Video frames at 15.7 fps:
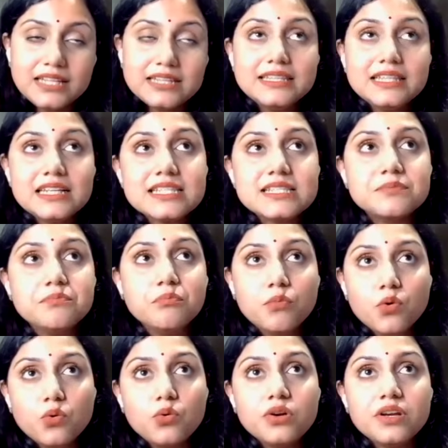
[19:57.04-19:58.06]
This
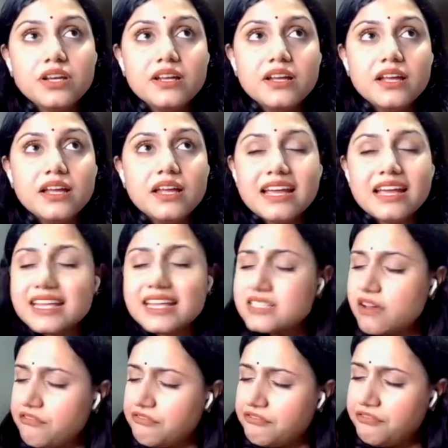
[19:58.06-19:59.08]
moon is
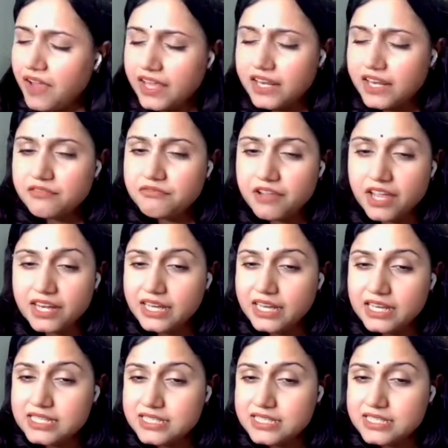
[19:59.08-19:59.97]
a very, very